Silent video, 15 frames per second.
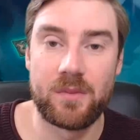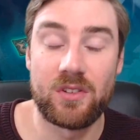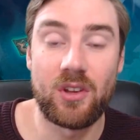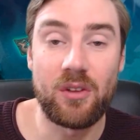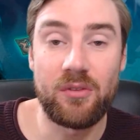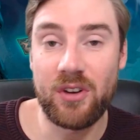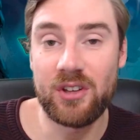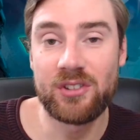So
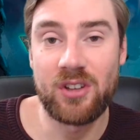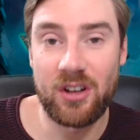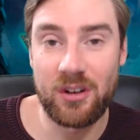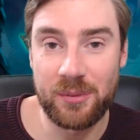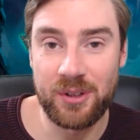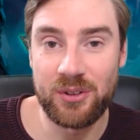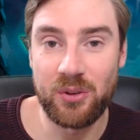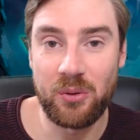the first card
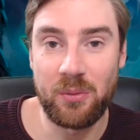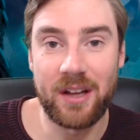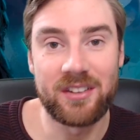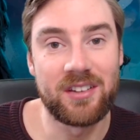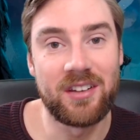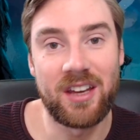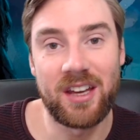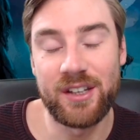I'm going to talk about
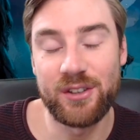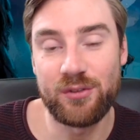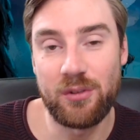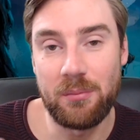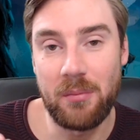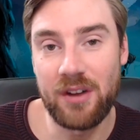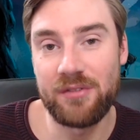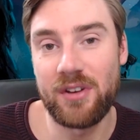today is from
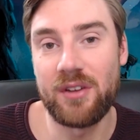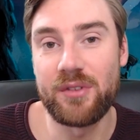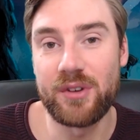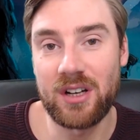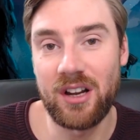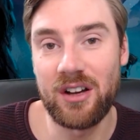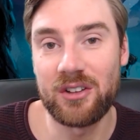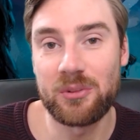my
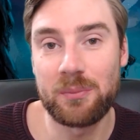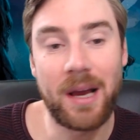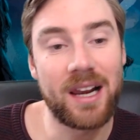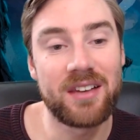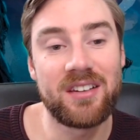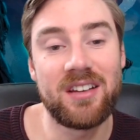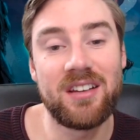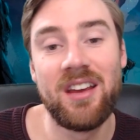favourite class,
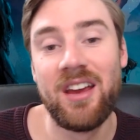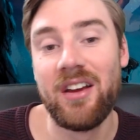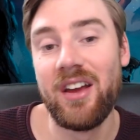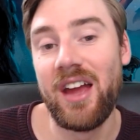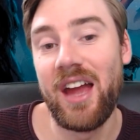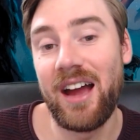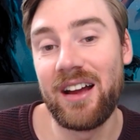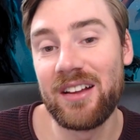Paladin.
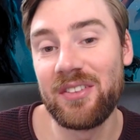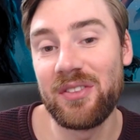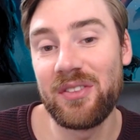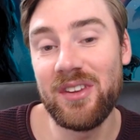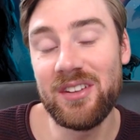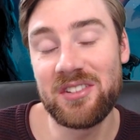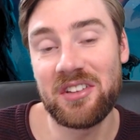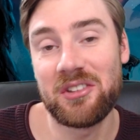And
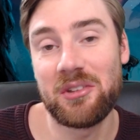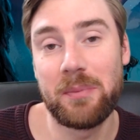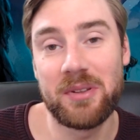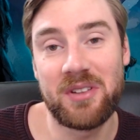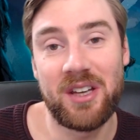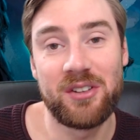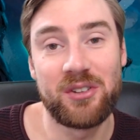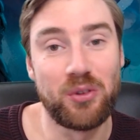this has the
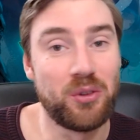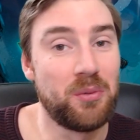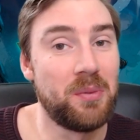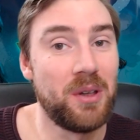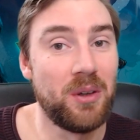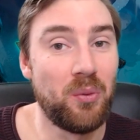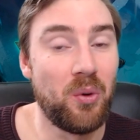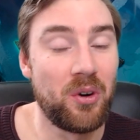potential to
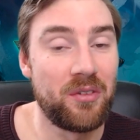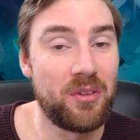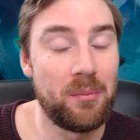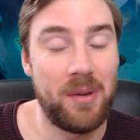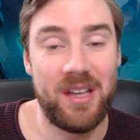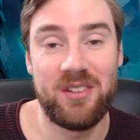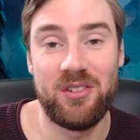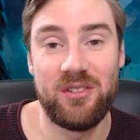be one of the
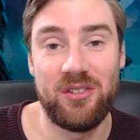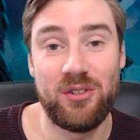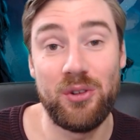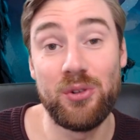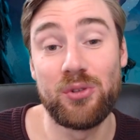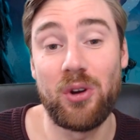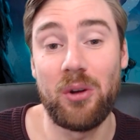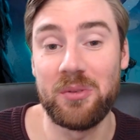best
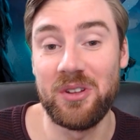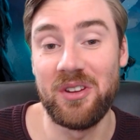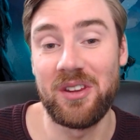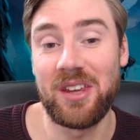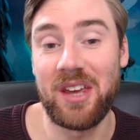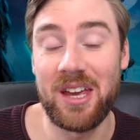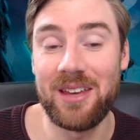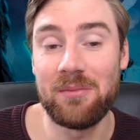2-drops in the
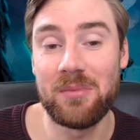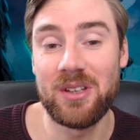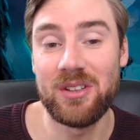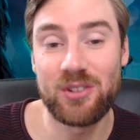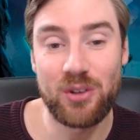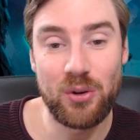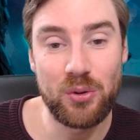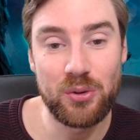game.
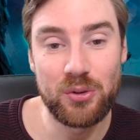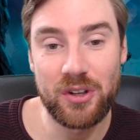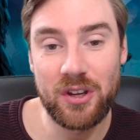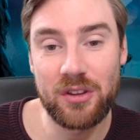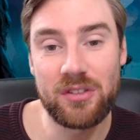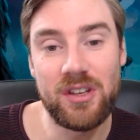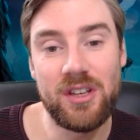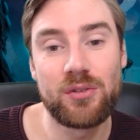It's called
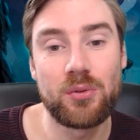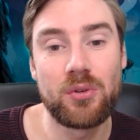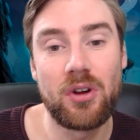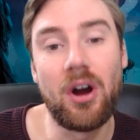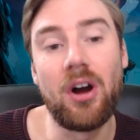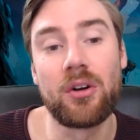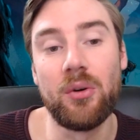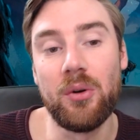Cathedral
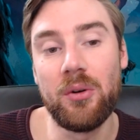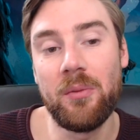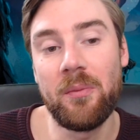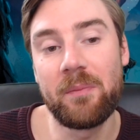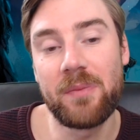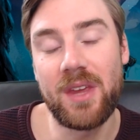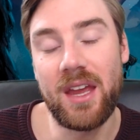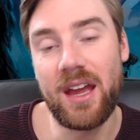
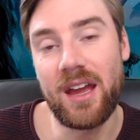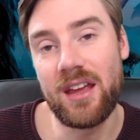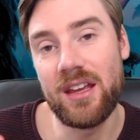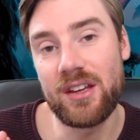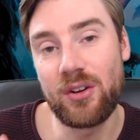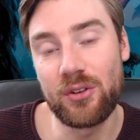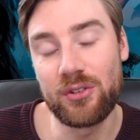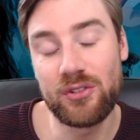Gargoyle.
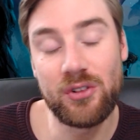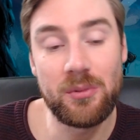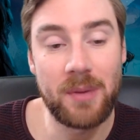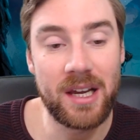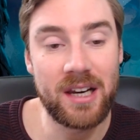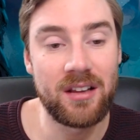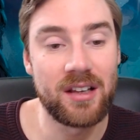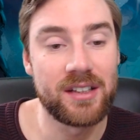It costs 2
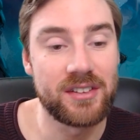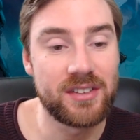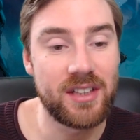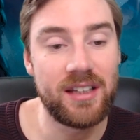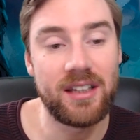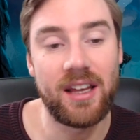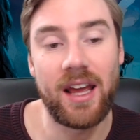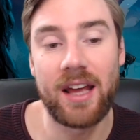mana, like I
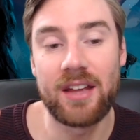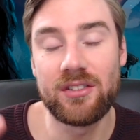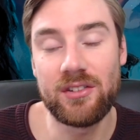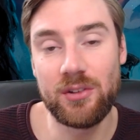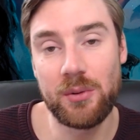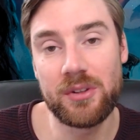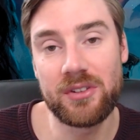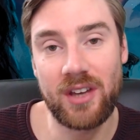said. It has
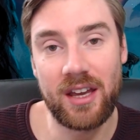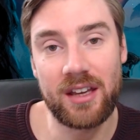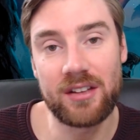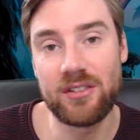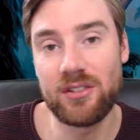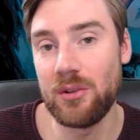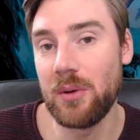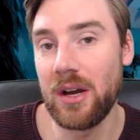2 attack,
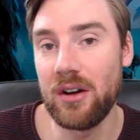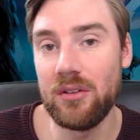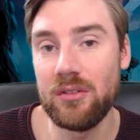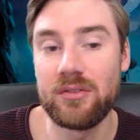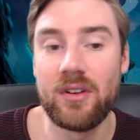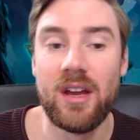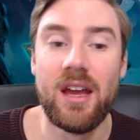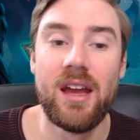2 health.